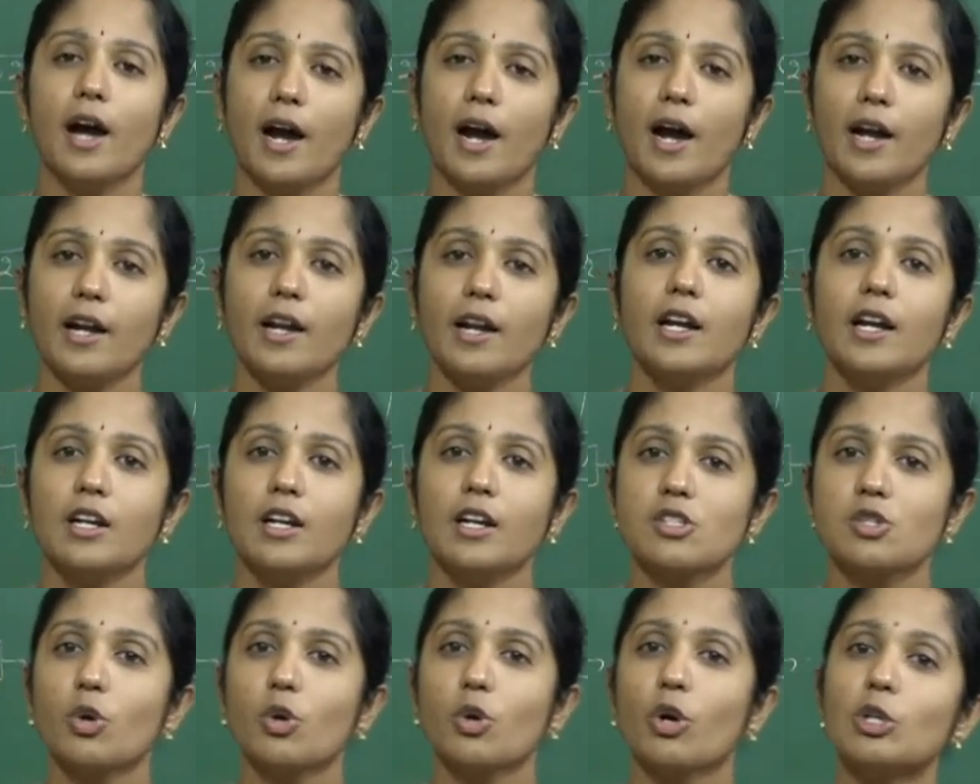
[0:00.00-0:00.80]

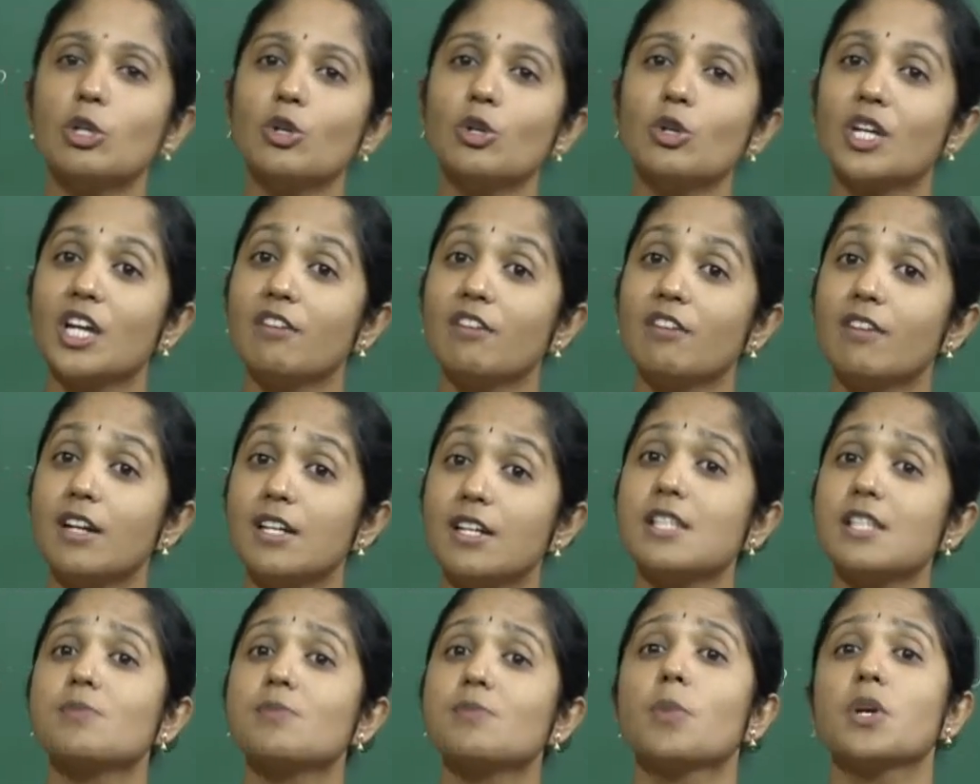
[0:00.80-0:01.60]
and it is going to give
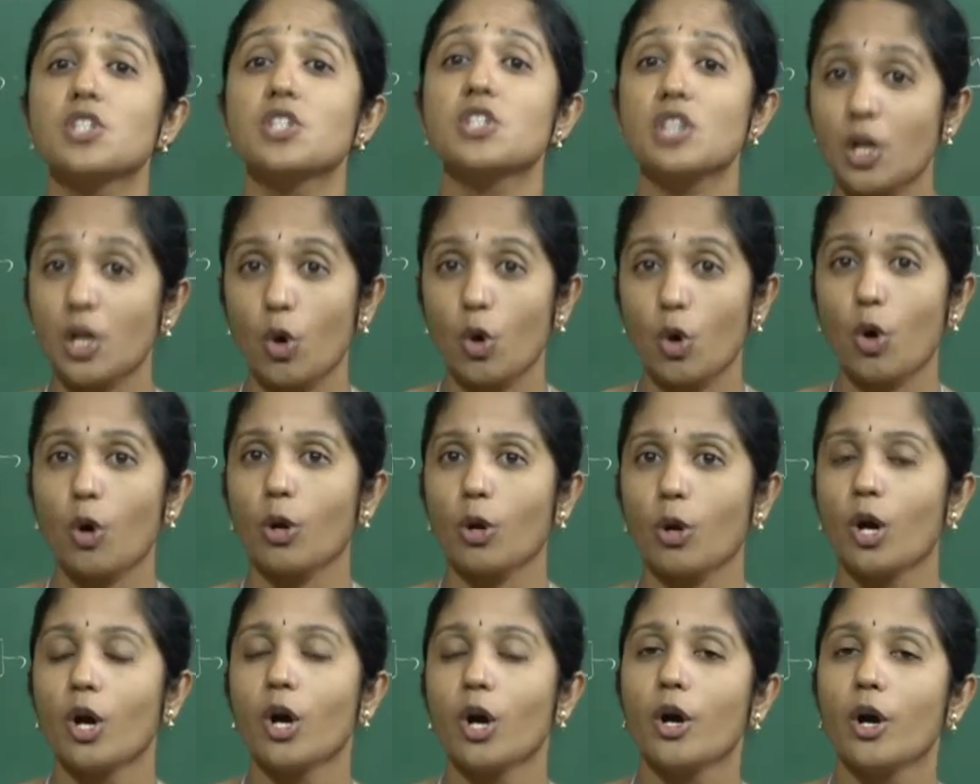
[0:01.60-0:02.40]
its special
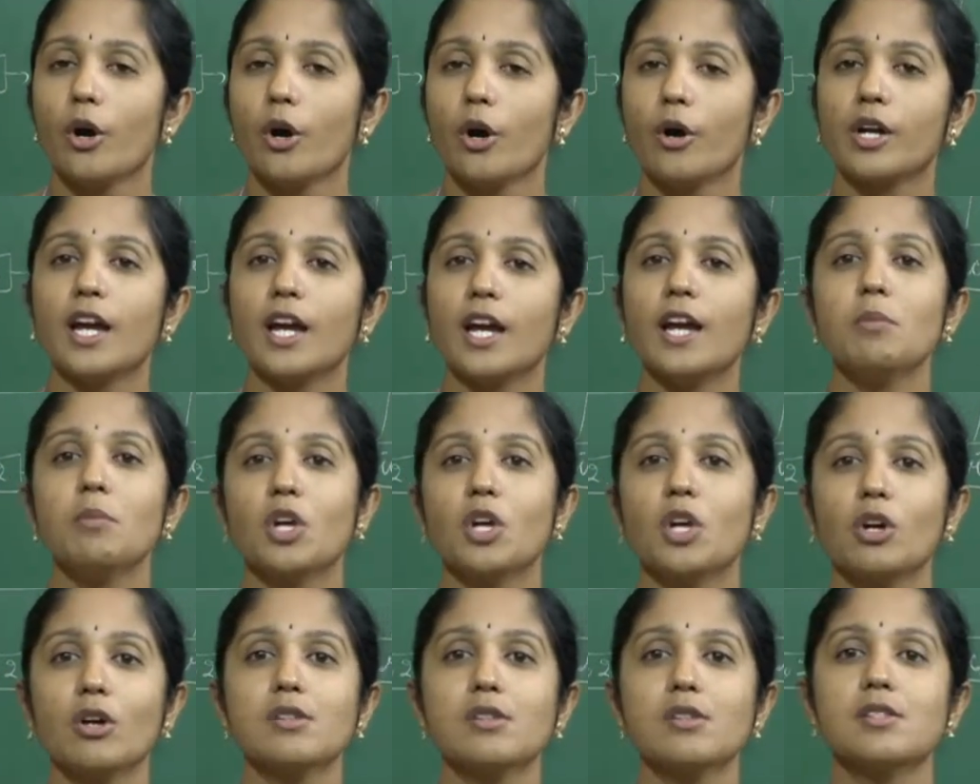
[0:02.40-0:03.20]
code, okay,
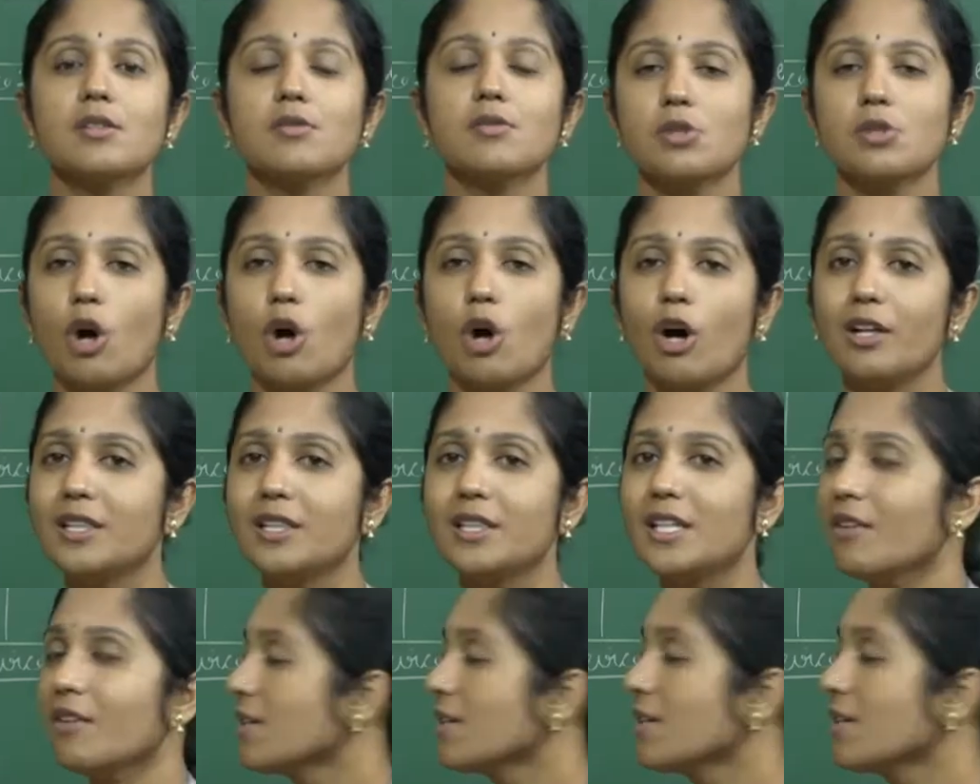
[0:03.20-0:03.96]
because so all the